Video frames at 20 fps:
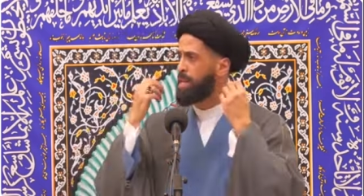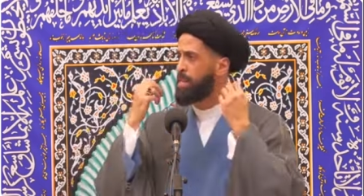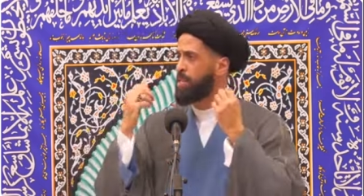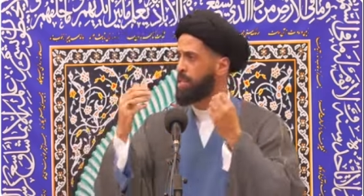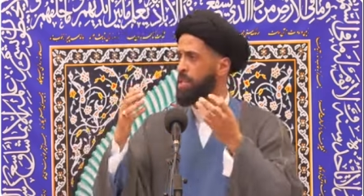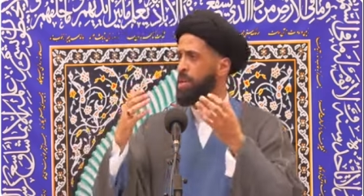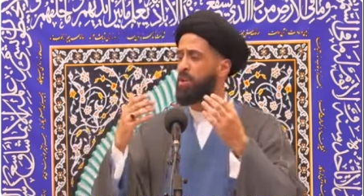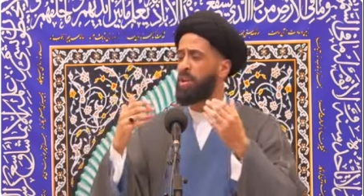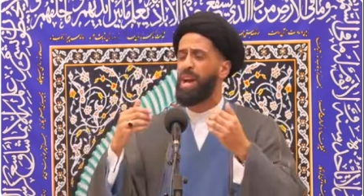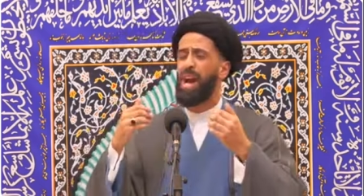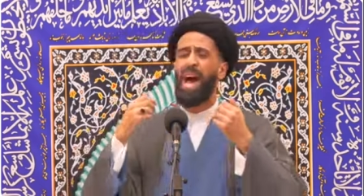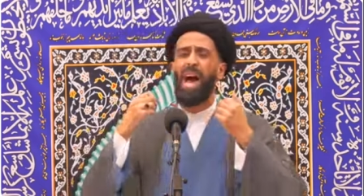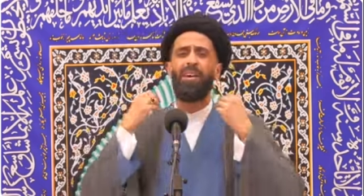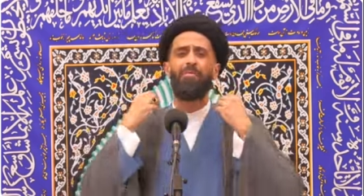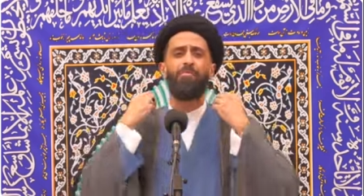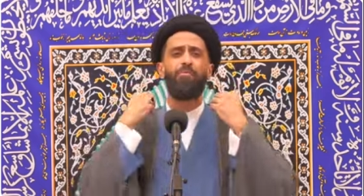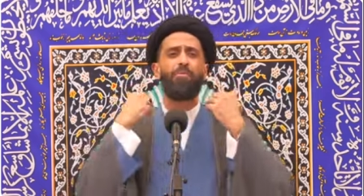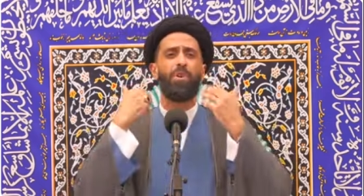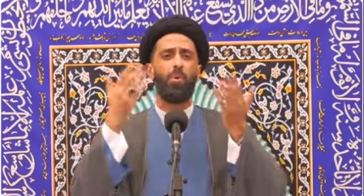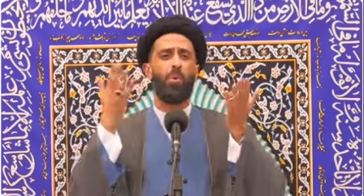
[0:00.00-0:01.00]
in Syria,
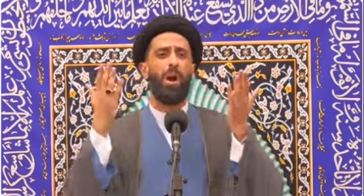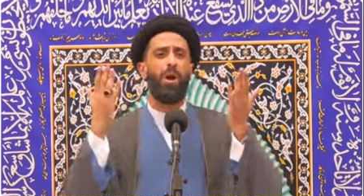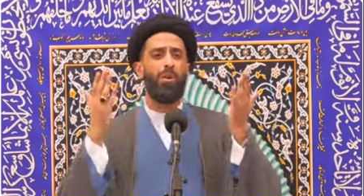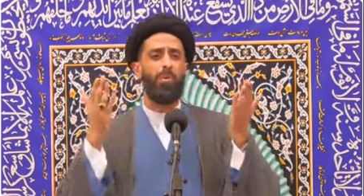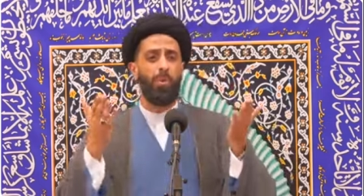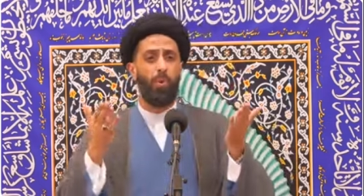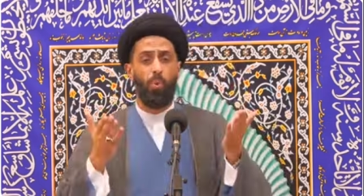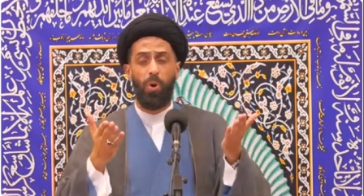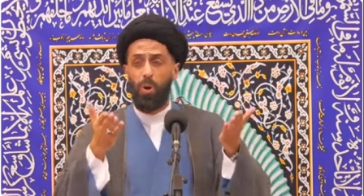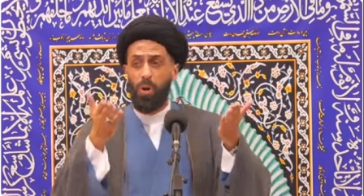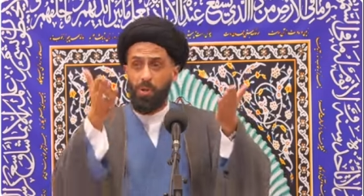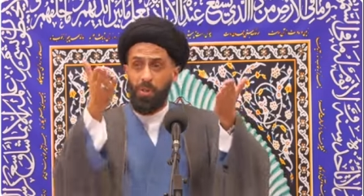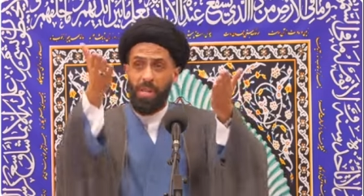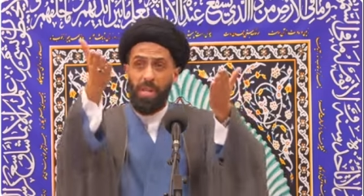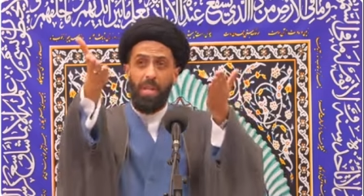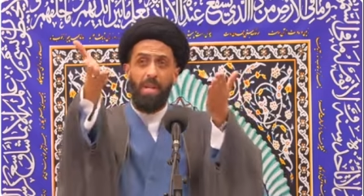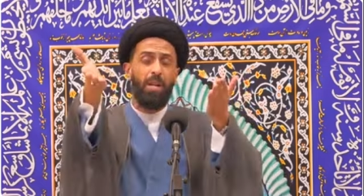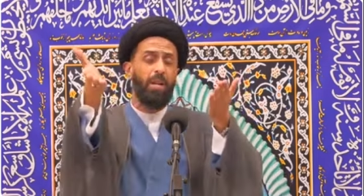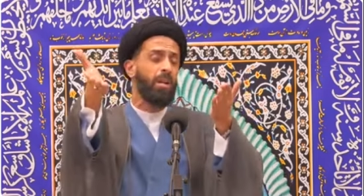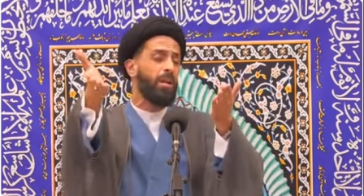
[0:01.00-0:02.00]
everywhere in the world,
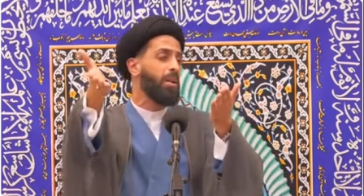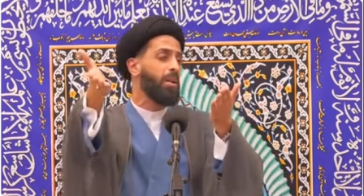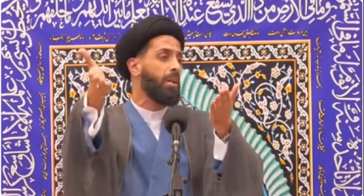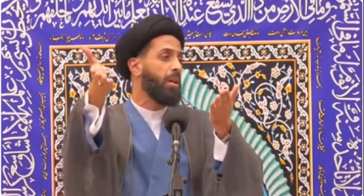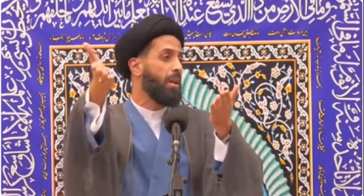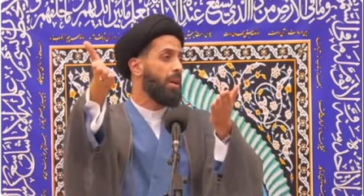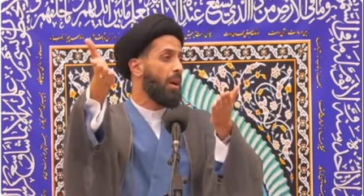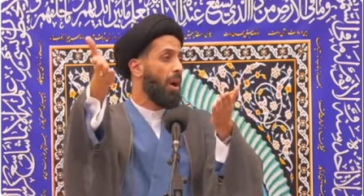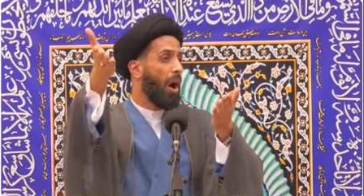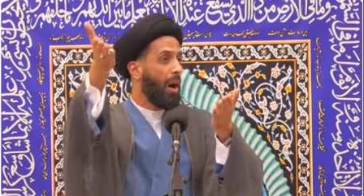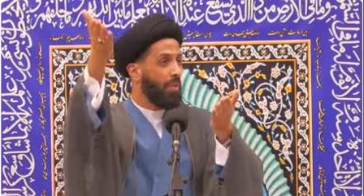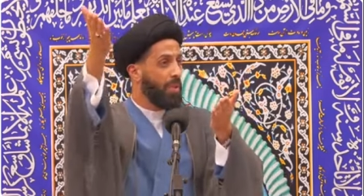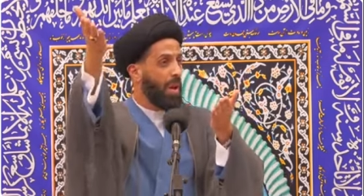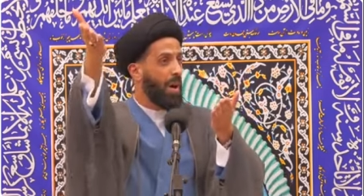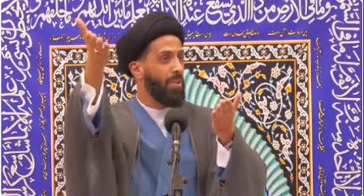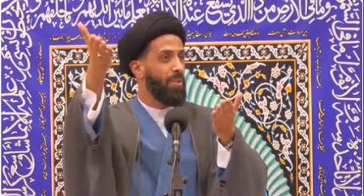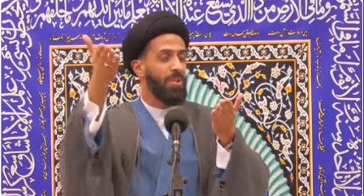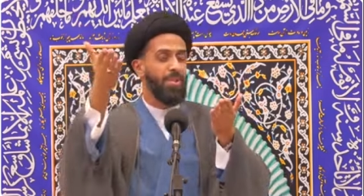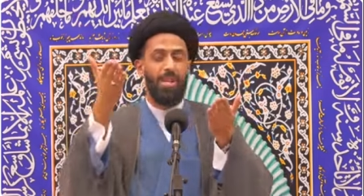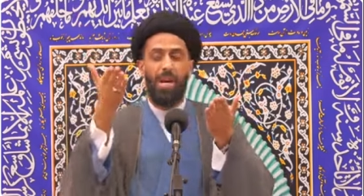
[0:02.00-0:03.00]
here on the
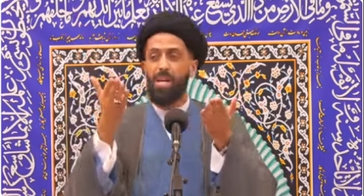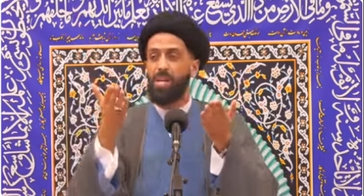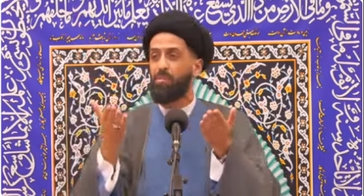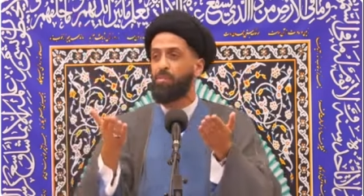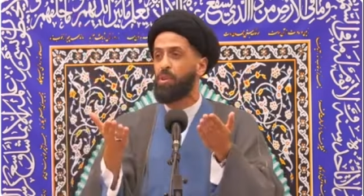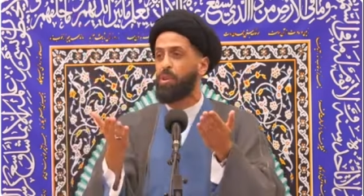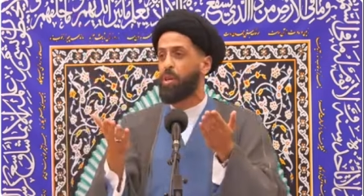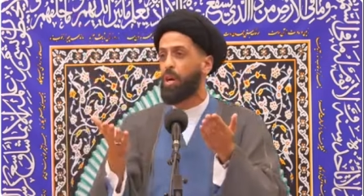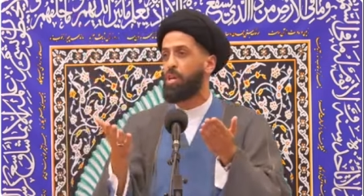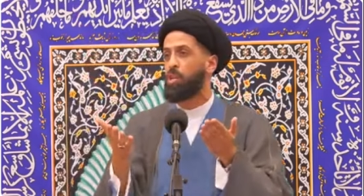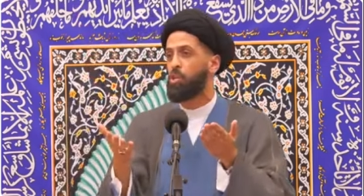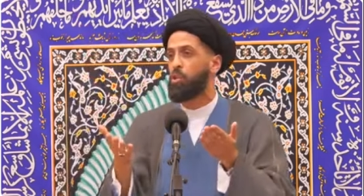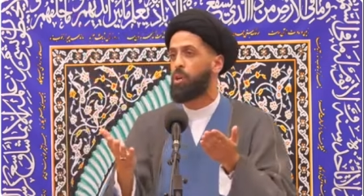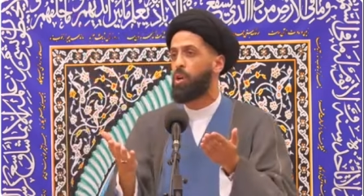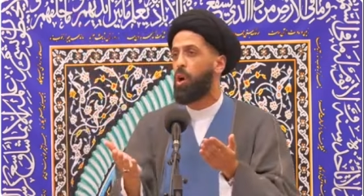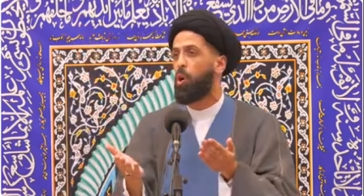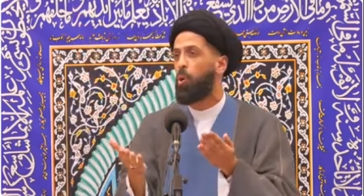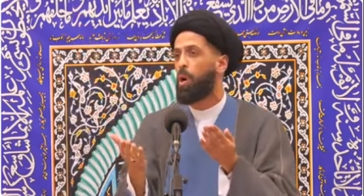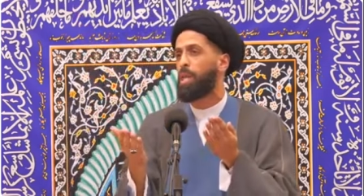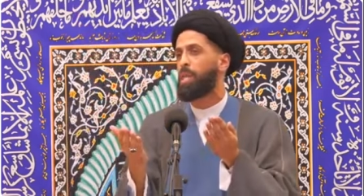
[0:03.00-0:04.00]
other side of the
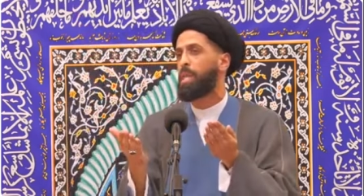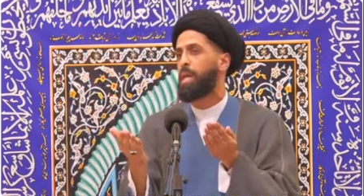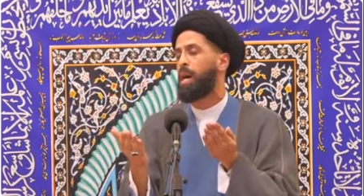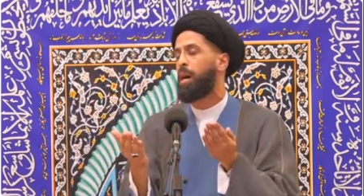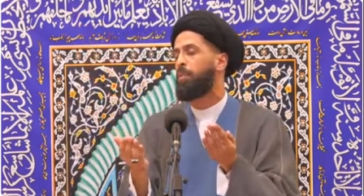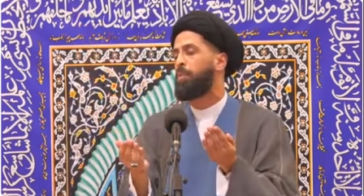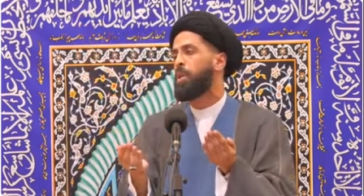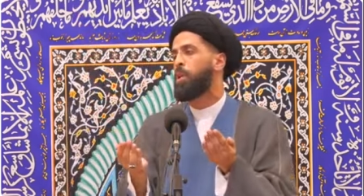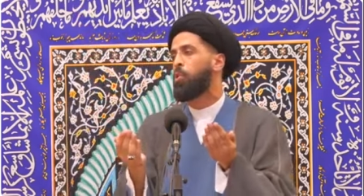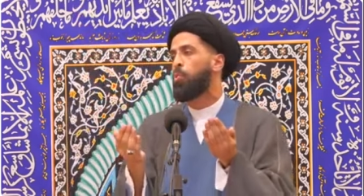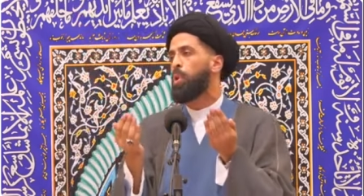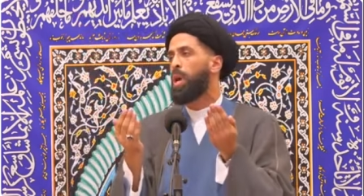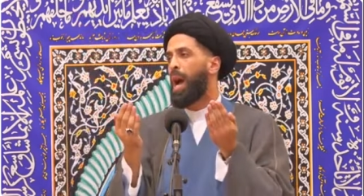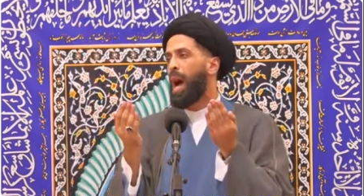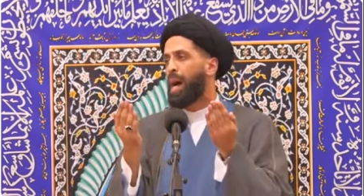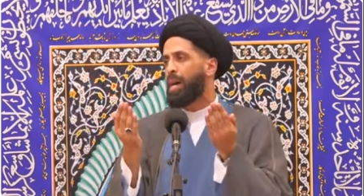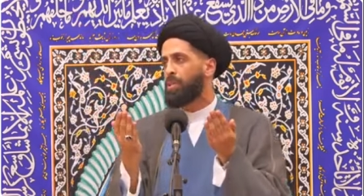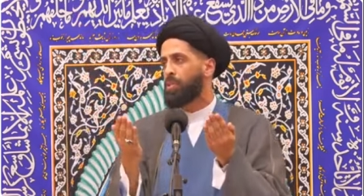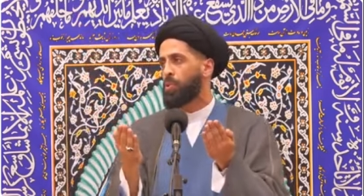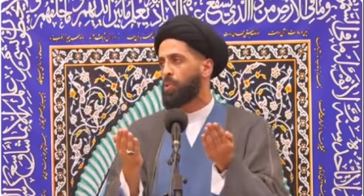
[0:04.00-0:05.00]
country, O oh Allah, we
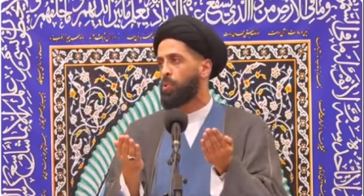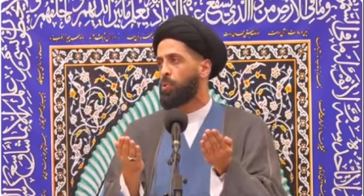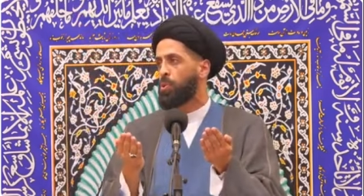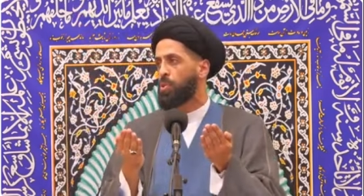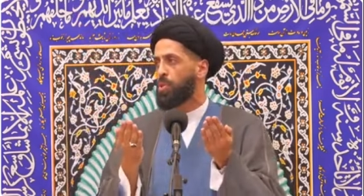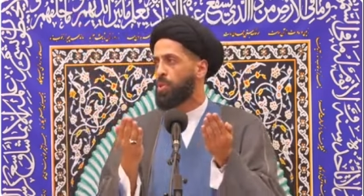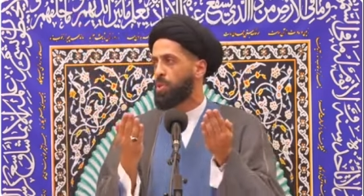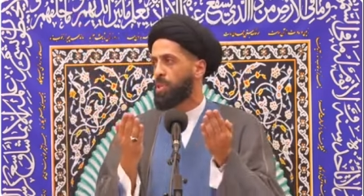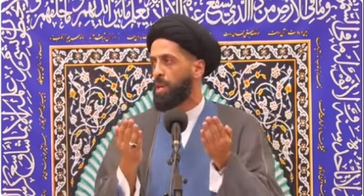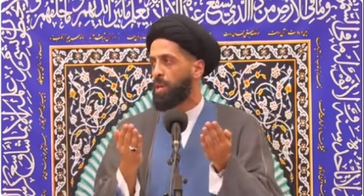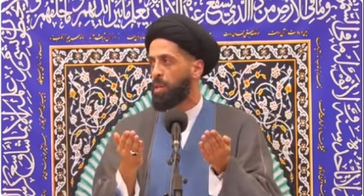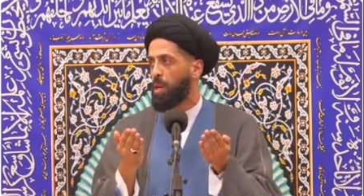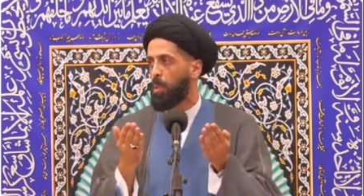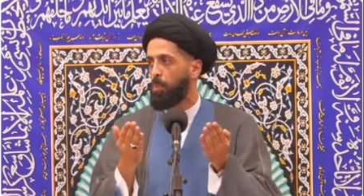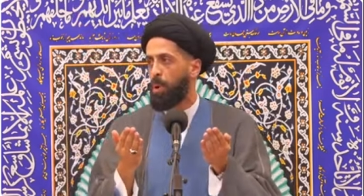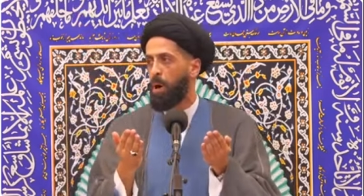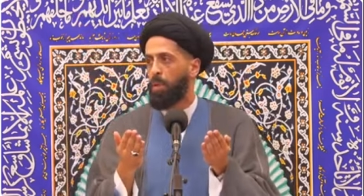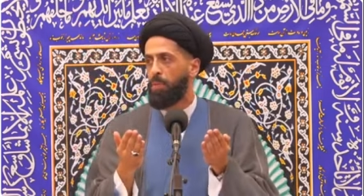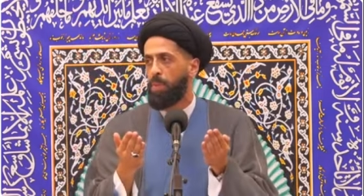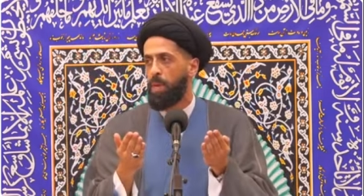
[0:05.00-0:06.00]
ask you to send
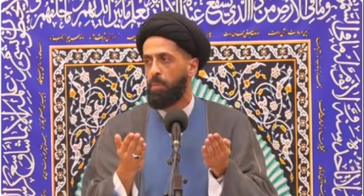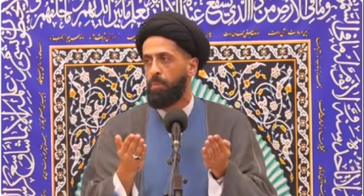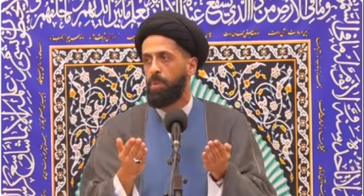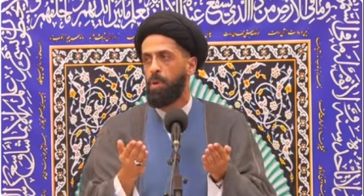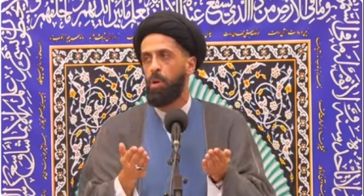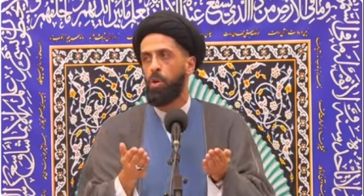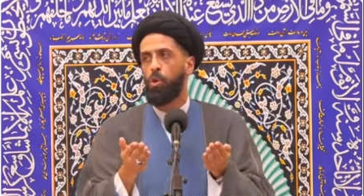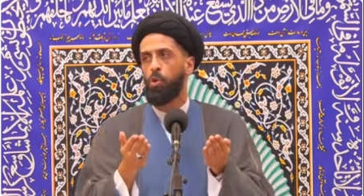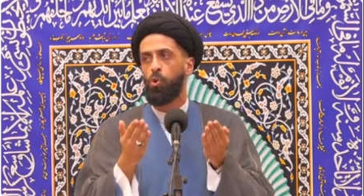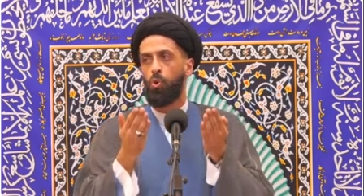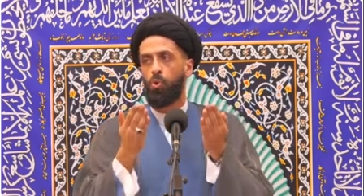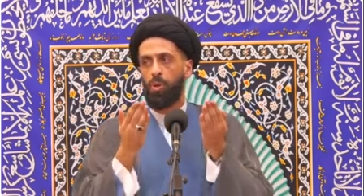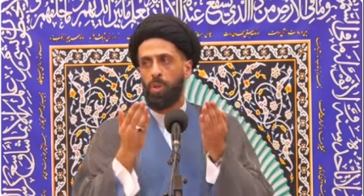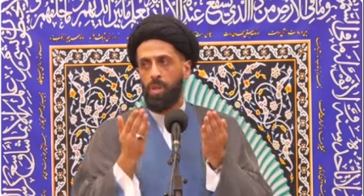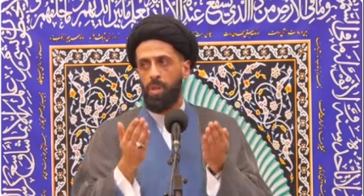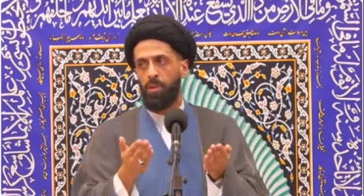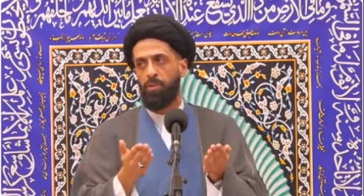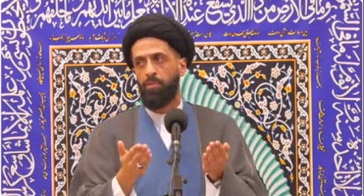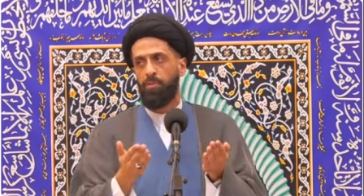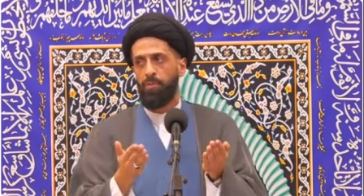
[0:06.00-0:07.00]
upon them your
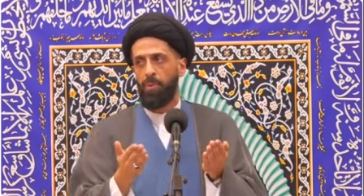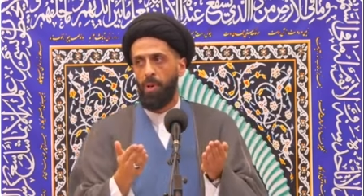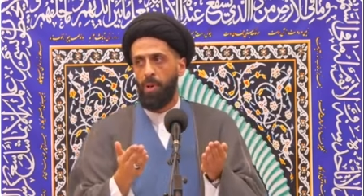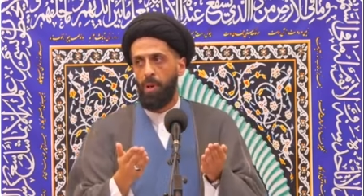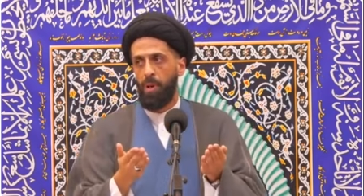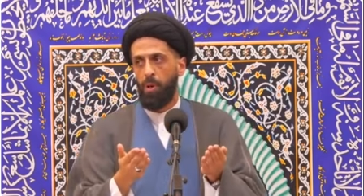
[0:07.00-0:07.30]
relief.